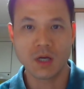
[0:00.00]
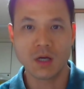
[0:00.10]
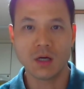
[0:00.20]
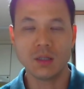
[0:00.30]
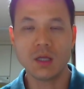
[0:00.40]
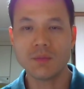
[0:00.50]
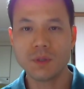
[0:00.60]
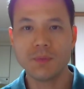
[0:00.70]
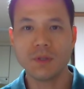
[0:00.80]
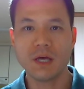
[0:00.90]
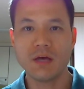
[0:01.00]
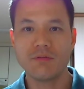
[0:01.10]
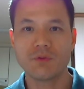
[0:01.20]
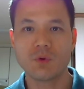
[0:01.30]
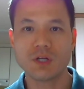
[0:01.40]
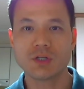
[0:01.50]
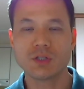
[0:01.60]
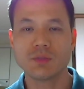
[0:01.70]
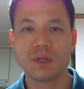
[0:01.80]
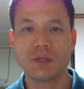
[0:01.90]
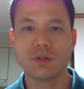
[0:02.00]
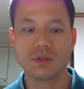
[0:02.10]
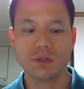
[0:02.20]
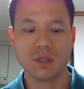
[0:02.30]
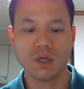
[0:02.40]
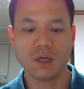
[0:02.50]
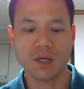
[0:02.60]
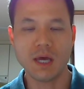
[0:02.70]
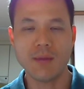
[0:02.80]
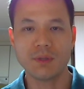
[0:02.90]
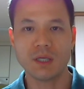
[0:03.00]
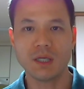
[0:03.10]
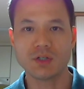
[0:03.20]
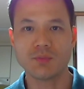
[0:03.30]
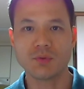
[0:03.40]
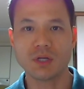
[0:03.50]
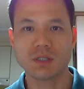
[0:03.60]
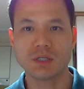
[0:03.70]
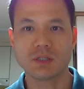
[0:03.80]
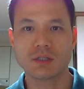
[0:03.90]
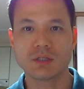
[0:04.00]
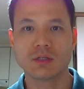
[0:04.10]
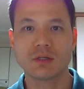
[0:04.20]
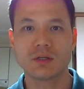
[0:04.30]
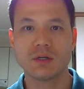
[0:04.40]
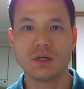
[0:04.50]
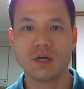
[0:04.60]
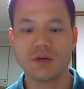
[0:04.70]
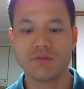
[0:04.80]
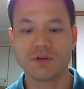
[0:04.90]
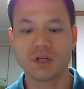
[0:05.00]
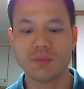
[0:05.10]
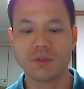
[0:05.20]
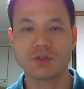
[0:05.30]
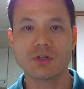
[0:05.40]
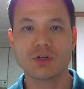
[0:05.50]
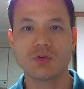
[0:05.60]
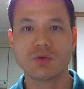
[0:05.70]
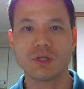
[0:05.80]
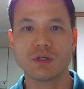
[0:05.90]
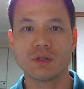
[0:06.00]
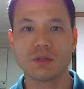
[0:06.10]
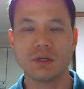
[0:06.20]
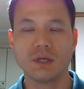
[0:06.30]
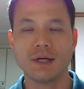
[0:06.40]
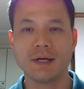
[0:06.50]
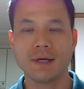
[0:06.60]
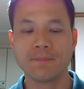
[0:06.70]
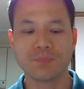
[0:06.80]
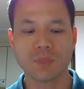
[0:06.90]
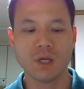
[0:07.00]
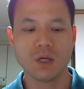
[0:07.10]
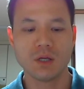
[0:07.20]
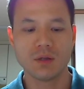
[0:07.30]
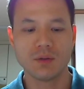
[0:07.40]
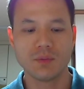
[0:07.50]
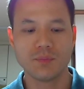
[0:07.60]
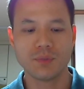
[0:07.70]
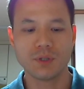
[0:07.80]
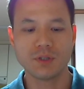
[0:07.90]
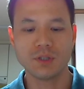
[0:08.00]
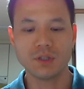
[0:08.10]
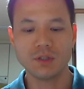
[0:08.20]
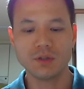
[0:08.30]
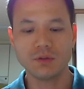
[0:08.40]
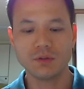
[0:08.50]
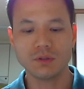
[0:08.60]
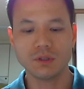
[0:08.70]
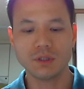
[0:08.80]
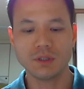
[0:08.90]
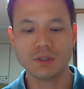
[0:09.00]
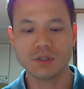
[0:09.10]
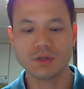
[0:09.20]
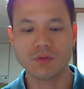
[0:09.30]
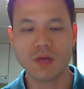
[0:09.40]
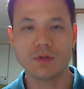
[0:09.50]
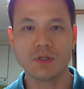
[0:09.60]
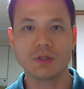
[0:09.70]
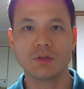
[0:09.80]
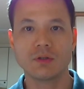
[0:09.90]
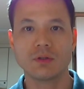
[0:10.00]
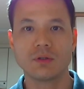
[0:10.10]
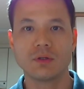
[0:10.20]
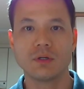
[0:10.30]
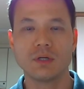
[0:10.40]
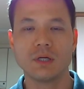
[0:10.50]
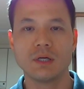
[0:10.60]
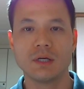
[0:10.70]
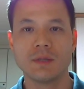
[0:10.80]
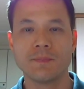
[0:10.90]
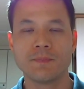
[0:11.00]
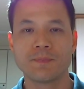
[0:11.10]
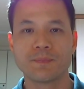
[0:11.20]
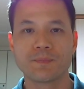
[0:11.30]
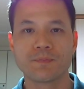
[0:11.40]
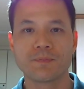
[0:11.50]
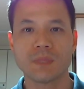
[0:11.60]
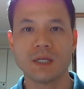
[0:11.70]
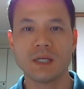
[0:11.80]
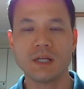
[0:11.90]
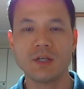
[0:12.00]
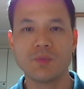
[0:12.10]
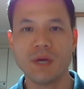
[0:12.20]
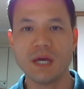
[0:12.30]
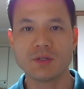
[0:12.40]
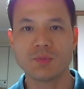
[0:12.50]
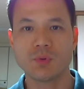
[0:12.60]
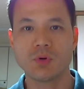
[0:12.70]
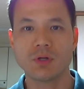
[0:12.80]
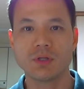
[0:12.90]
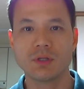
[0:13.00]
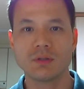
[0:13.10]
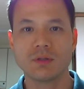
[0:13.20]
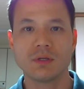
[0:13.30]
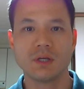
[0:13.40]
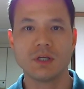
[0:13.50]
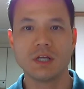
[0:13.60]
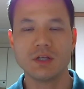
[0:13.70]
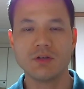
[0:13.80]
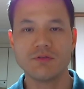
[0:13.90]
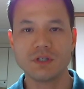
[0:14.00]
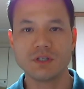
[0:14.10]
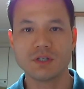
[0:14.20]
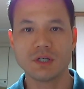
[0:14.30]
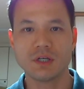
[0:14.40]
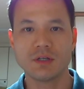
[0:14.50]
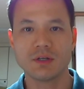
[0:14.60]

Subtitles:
A lot of people have questions about the application process for coming to Korea, um, particularly surrounding um, getting your passport, getting your visa,